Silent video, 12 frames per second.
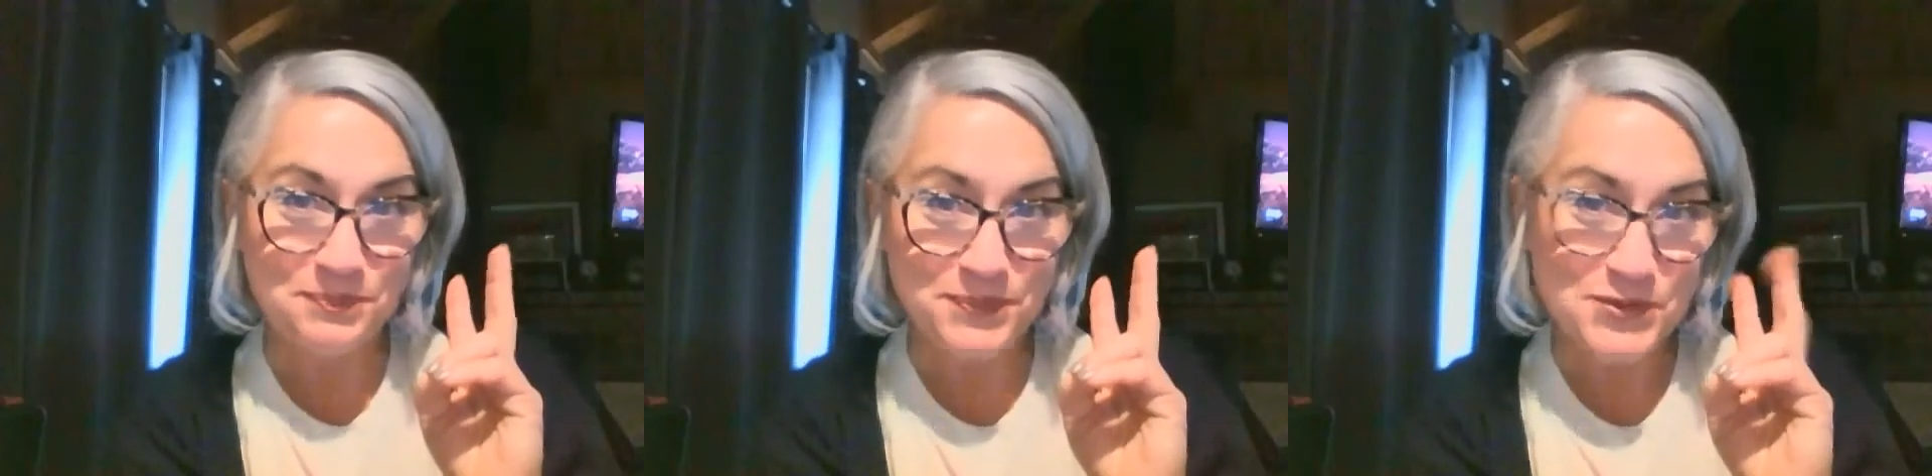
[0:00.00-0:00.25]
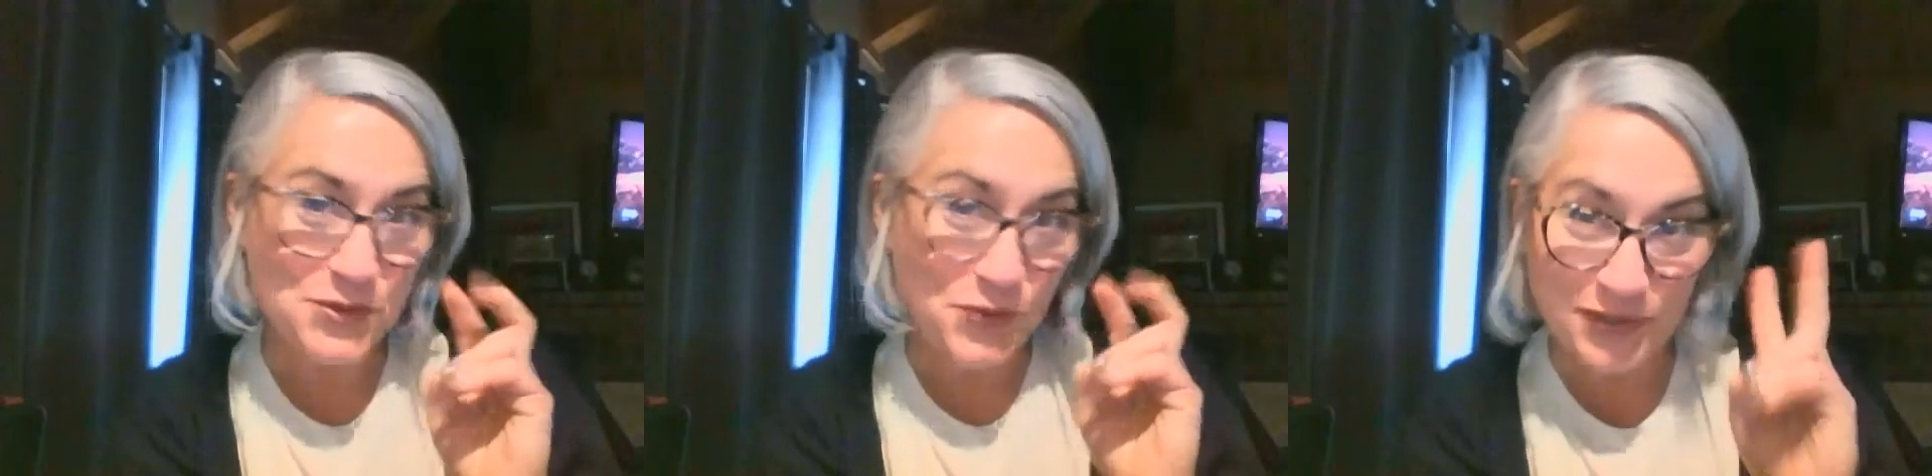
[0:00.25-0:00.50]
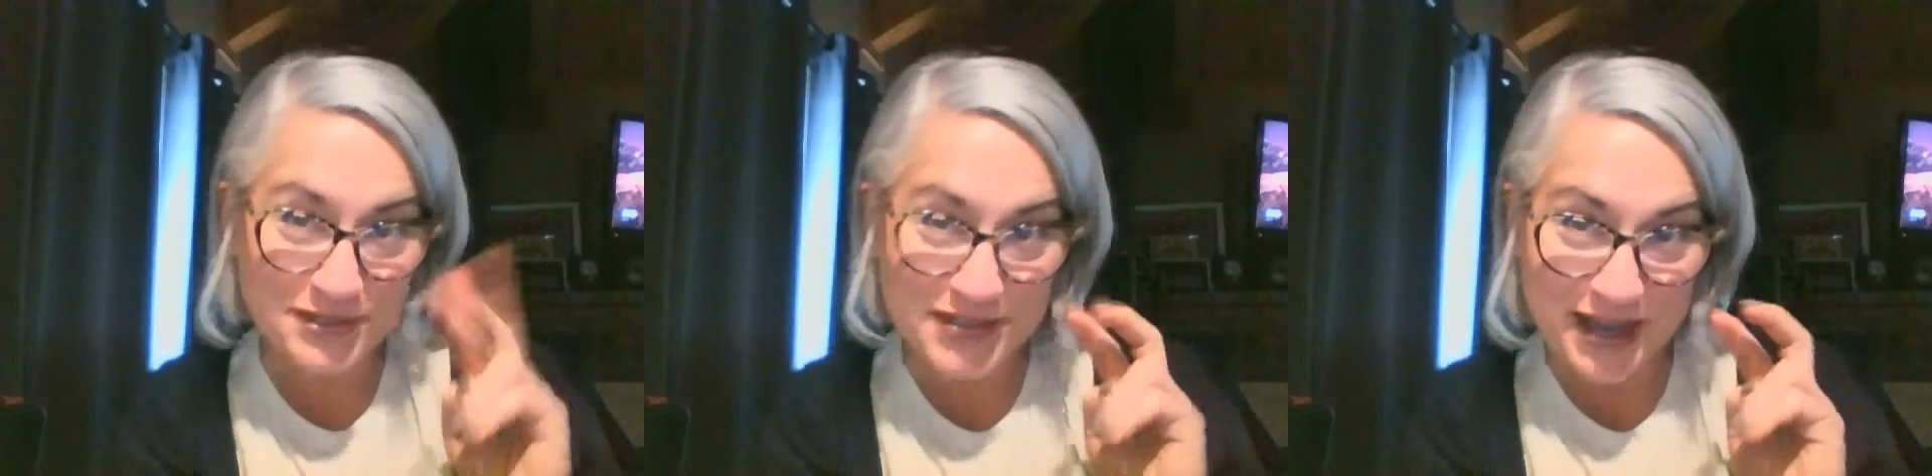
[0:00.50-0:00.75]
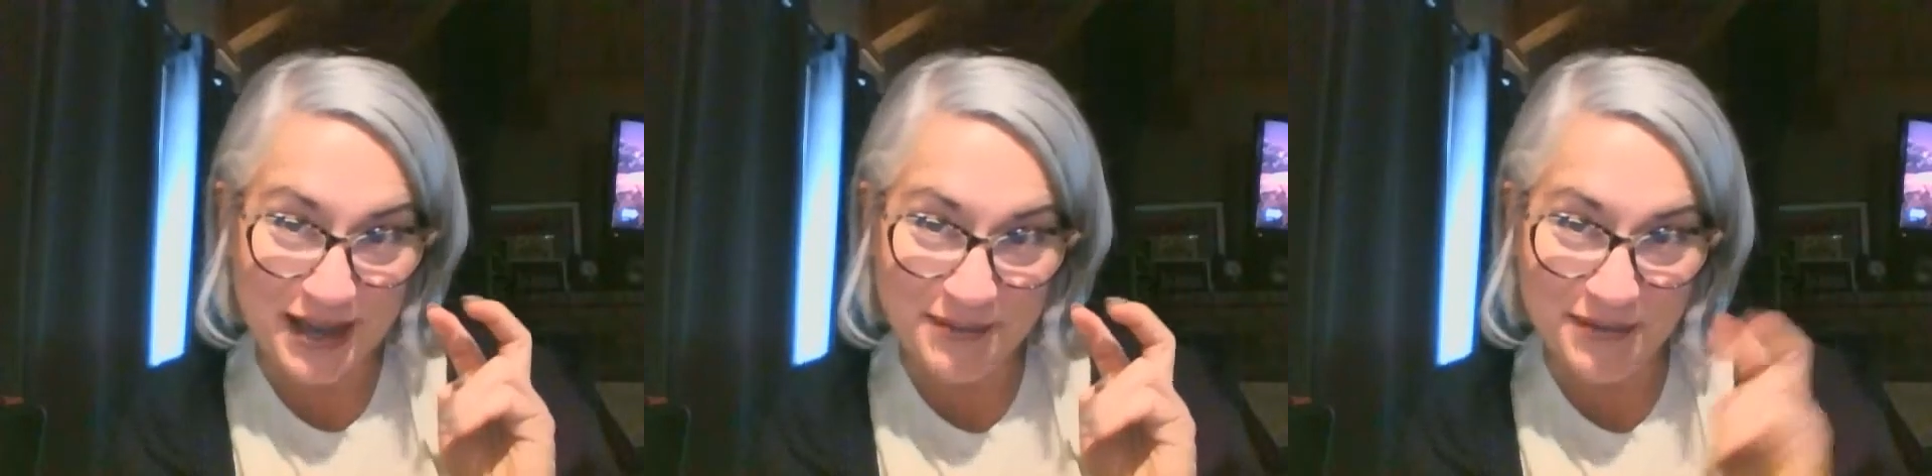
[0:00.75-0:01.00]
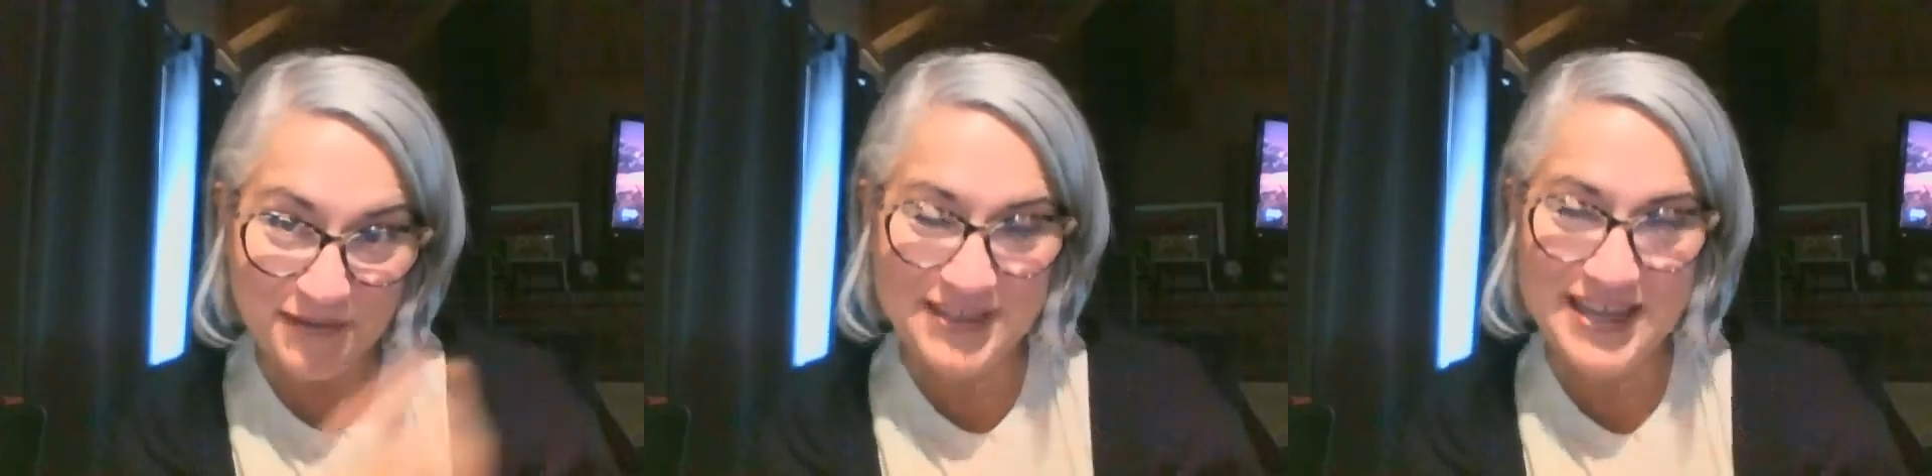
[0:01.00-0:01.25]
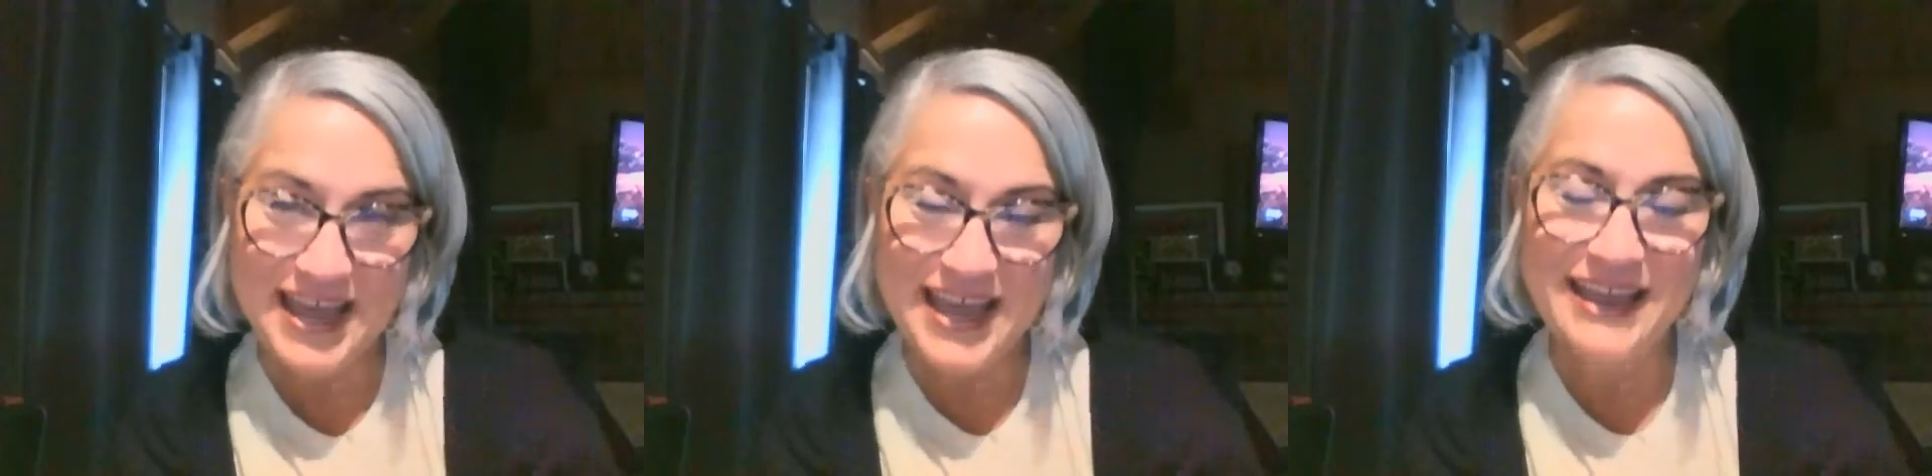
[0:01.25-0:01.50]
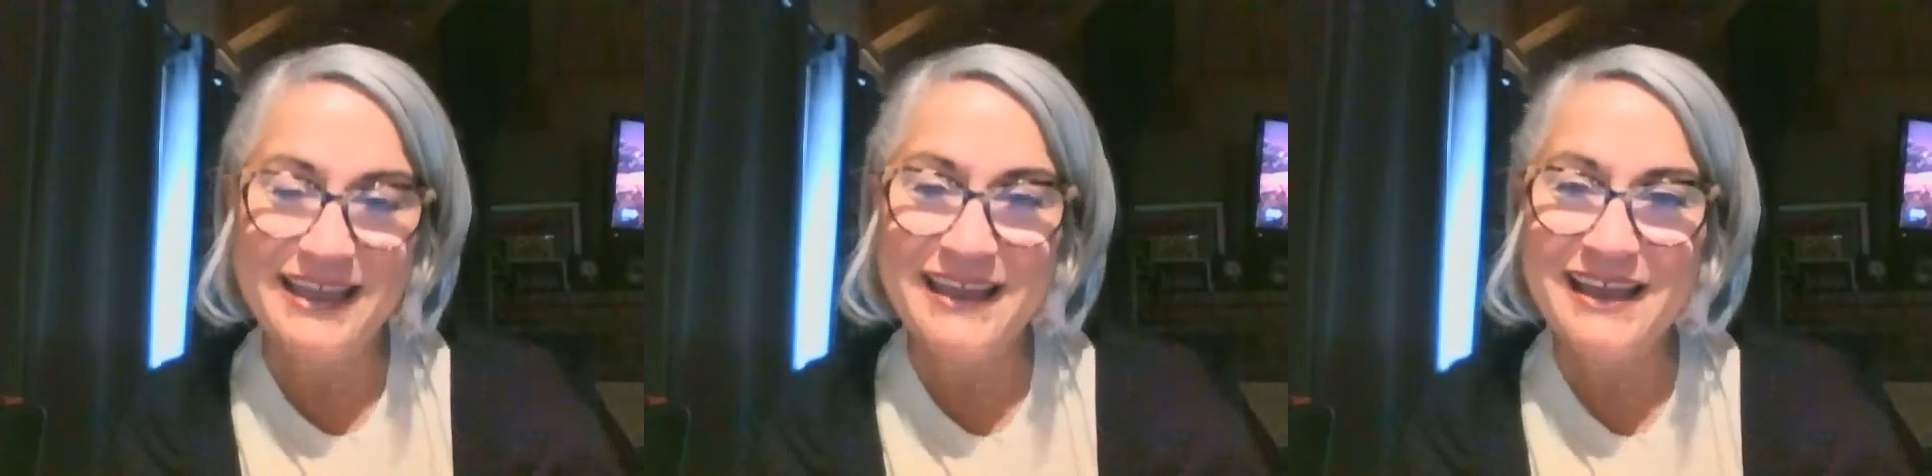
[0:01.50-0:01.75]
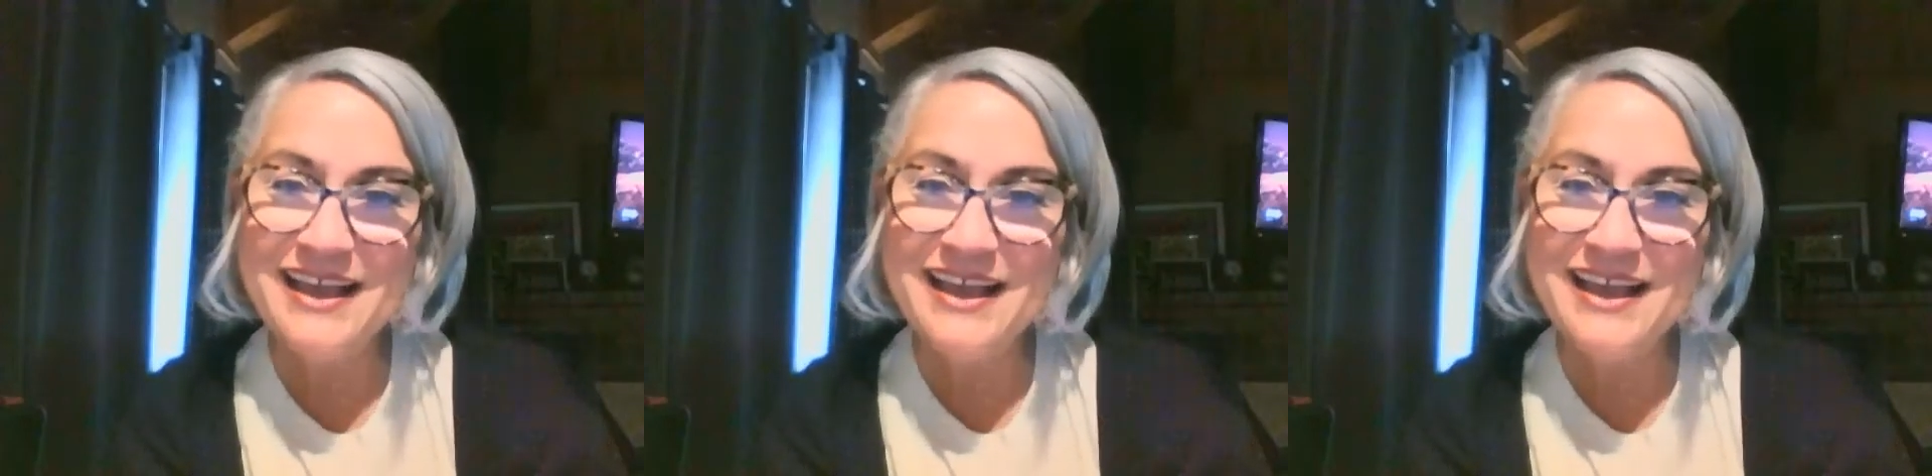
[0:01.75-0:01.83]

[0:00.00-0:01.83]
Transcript: school time of the day,